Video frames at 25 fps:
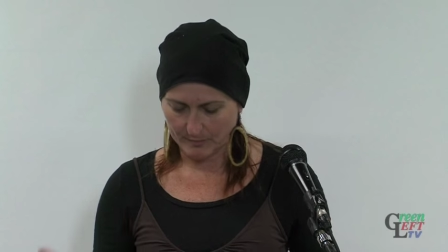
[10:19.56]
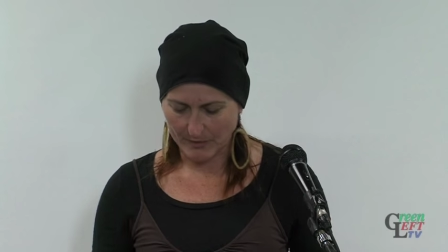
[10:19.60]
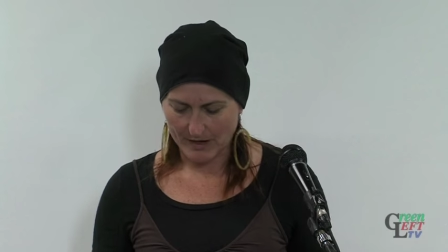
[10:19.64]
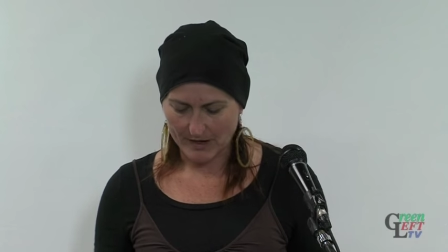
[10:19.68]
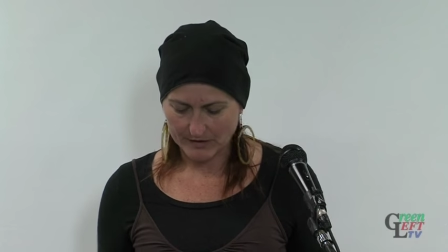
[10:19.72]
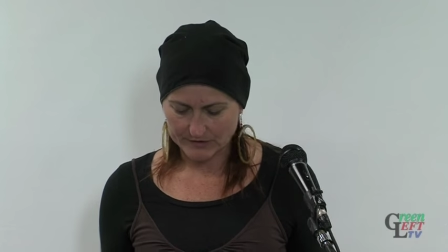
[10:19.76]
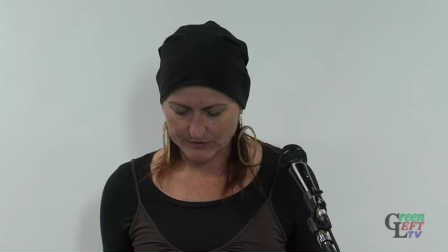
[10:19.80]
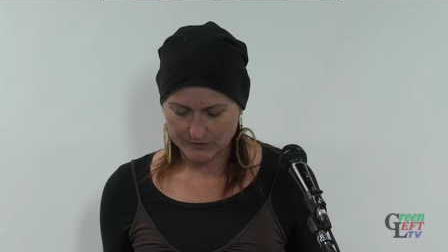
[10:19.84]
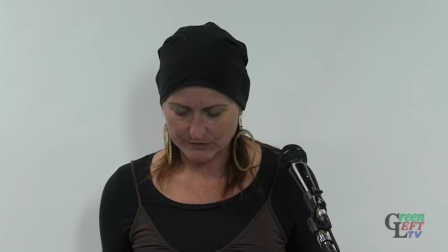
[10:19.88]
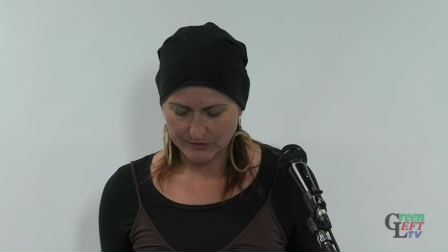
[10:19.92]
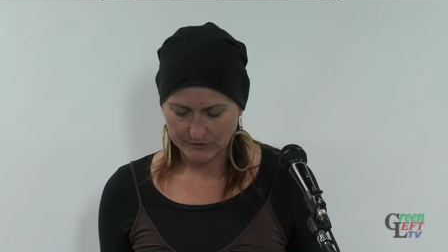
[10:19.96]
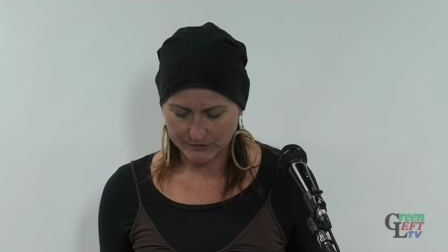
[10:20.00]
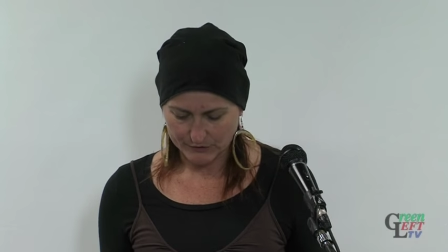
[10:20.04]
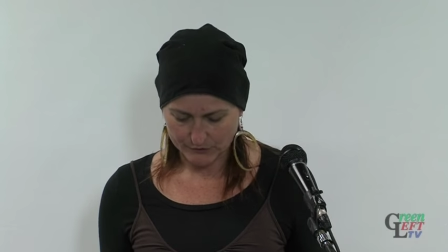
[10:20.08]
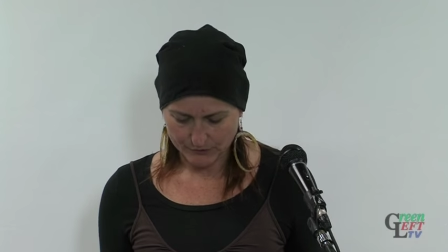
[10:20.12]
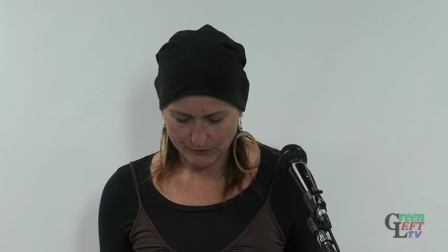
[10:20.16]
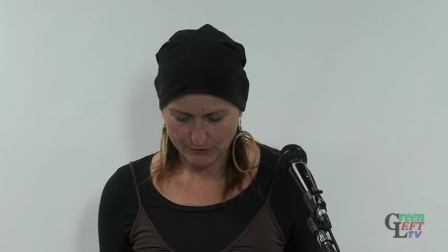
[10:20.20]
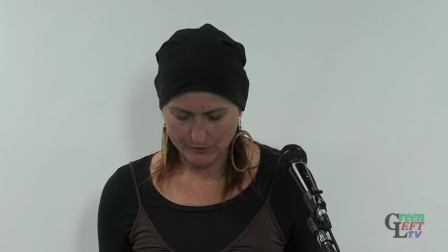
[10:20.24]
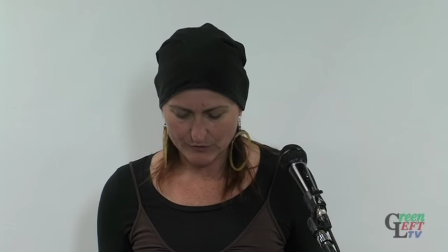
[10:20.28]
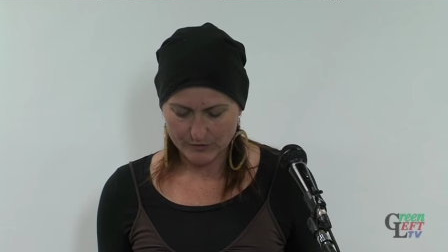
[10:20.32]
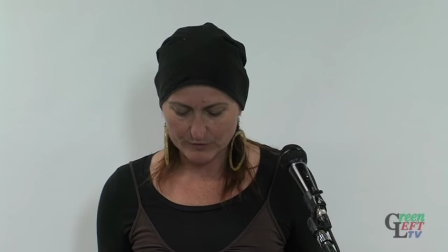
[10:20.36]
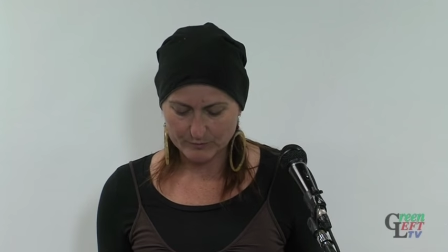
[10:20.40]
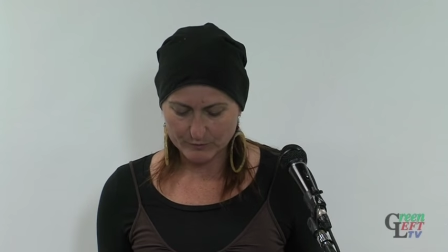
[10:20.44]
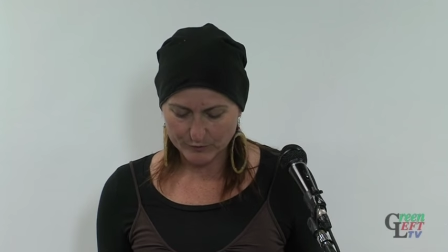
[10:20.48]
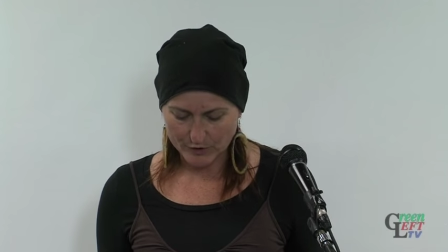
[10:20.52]
about the
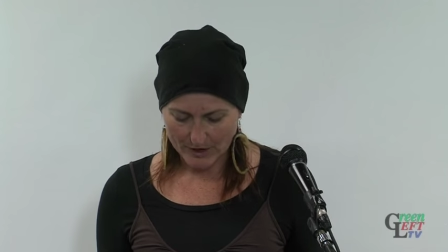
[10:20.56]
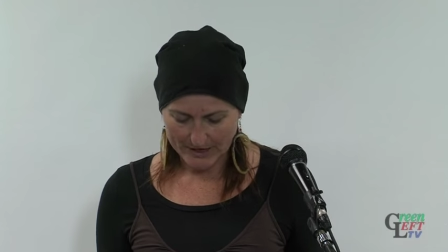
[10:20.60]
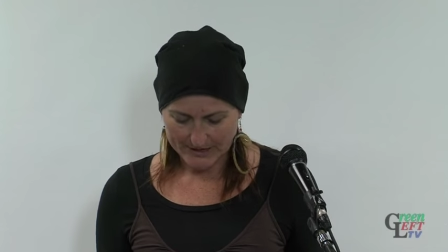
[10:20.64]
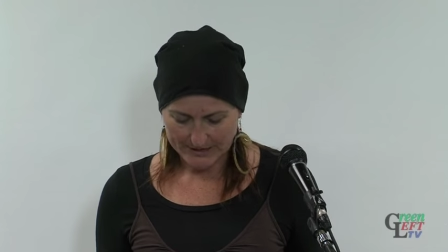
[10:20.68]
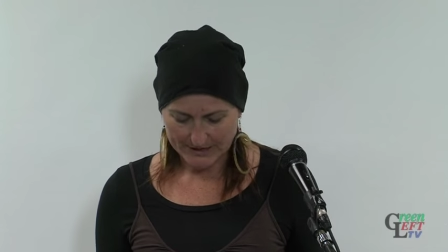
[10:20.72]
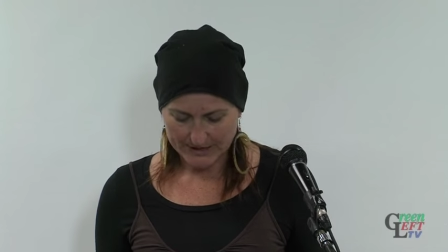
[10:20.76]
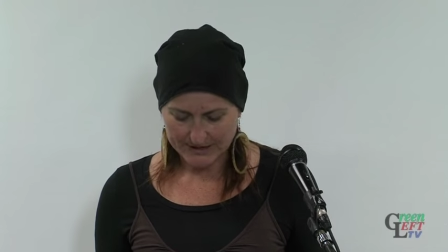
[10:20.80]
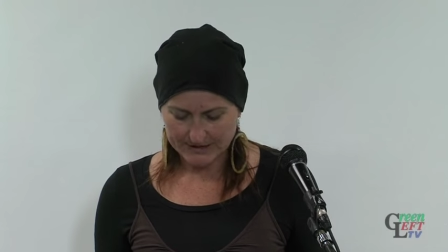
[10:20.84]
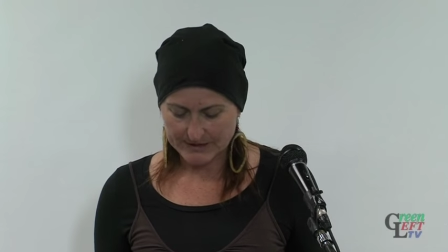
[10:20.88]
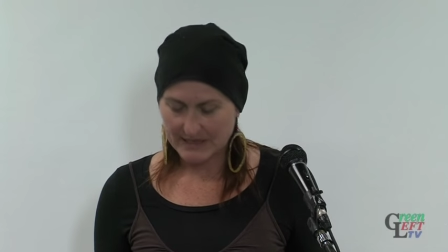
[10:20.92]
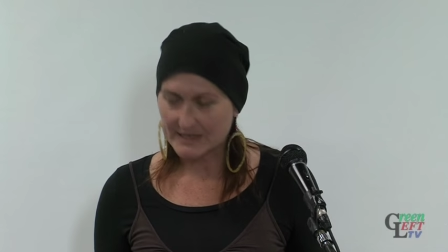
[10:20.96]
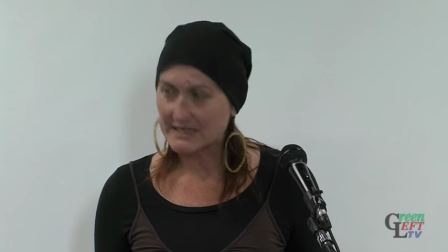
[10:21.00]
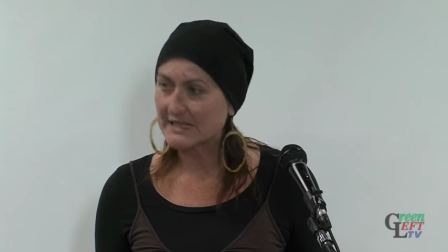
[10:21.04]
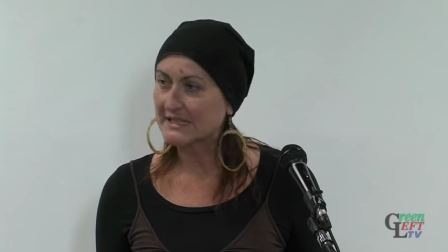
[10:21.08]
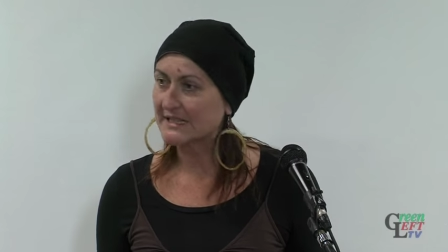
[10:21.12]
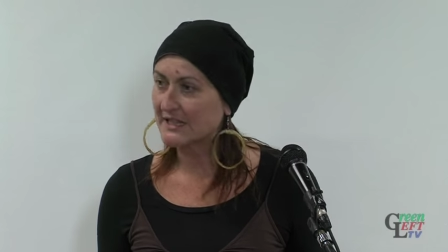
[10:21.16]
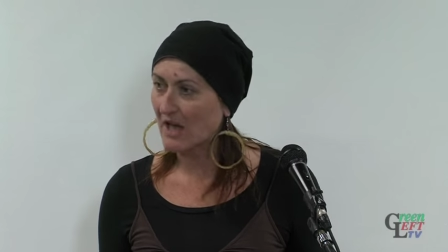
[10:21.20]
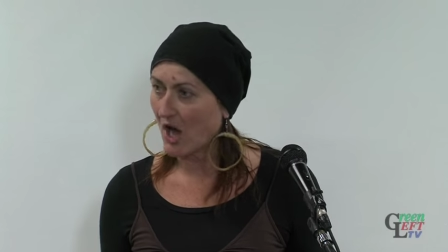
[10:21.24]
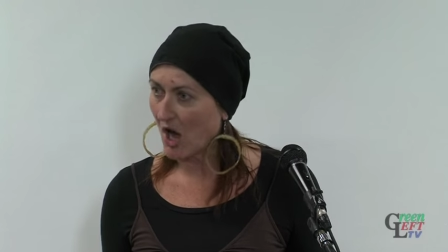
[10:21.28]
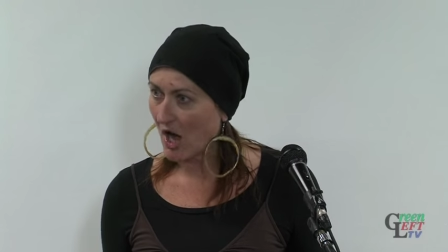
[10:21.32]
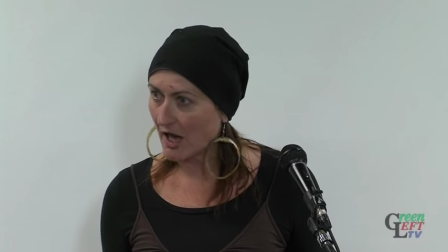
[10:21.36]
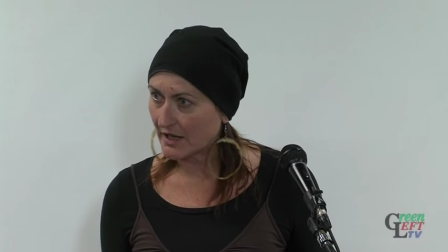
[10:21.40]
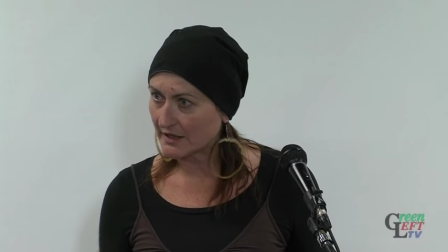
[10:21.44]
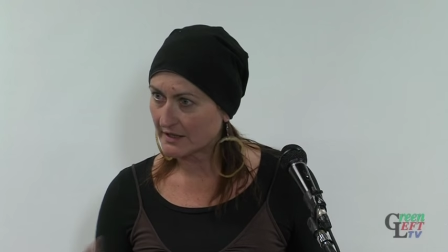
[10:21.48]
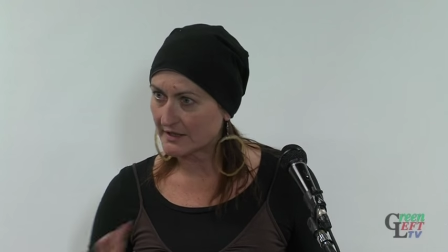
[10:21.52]
truth and breaking that
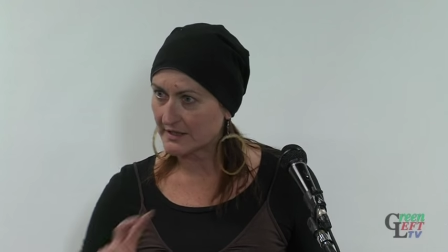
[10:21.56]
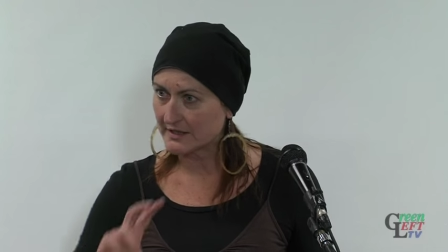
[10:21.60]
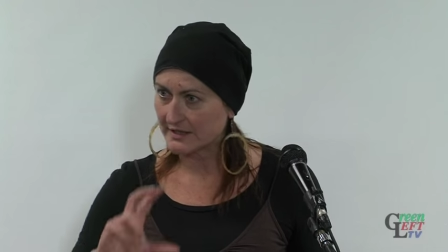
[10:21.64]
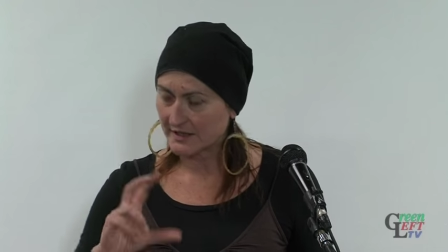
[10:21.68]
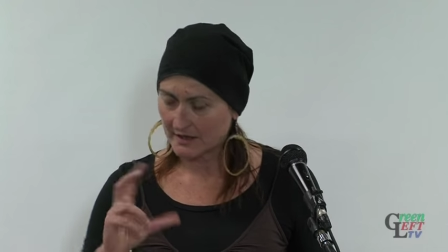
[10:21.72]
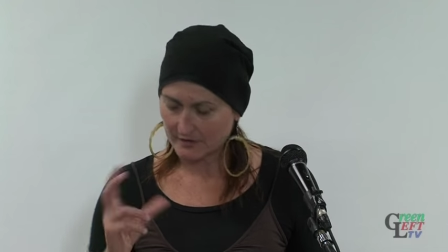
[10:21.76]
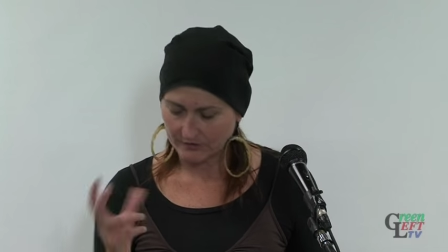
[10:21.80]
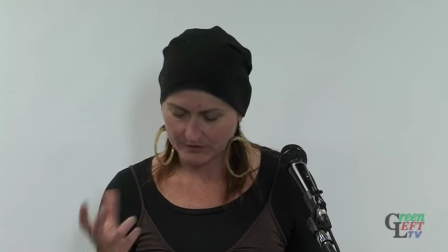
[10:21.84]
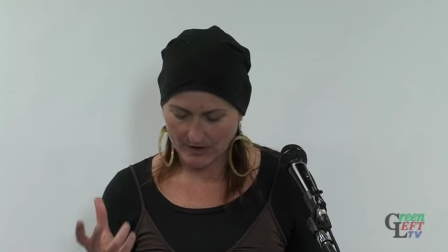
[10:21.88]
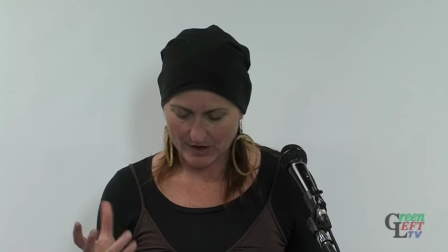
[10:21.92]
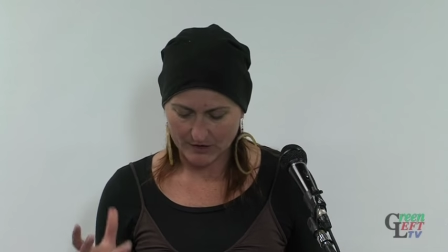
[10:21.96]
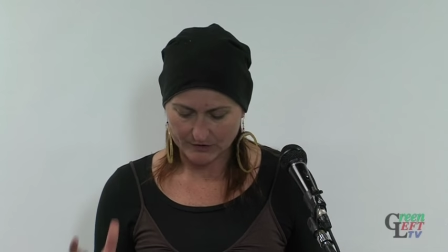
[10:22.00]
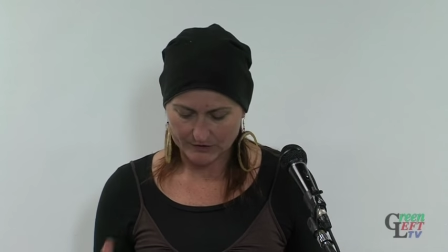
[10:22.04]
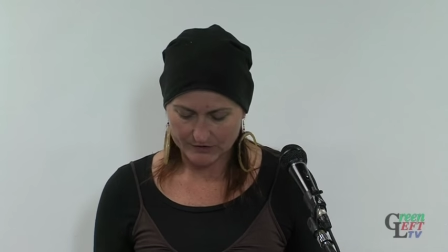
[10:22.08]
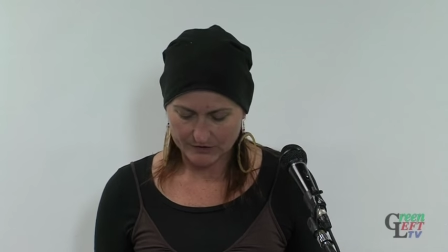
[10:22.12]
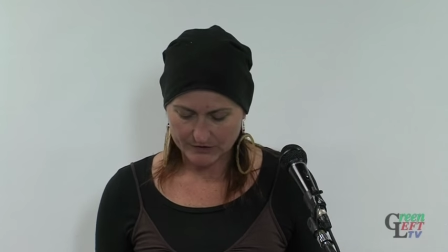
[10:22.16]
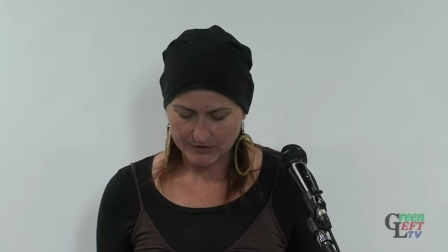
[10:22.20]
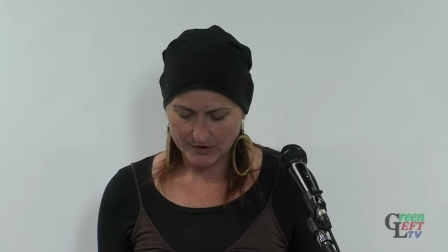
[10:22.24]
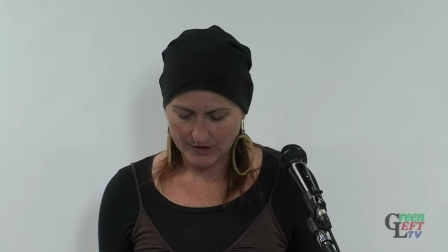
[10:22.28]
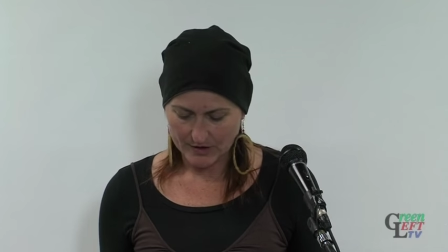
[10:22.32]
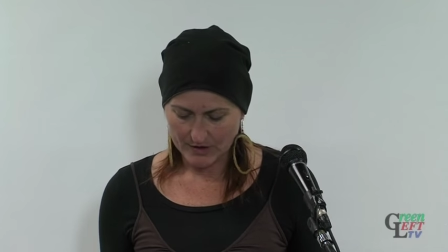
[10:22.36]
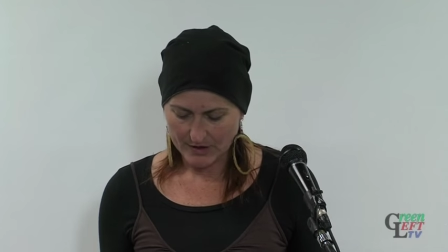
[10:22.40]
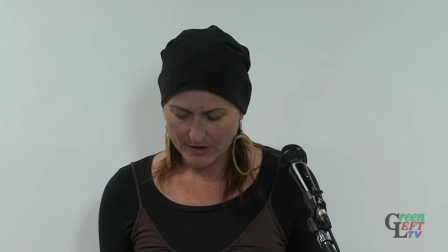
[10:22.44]
silence around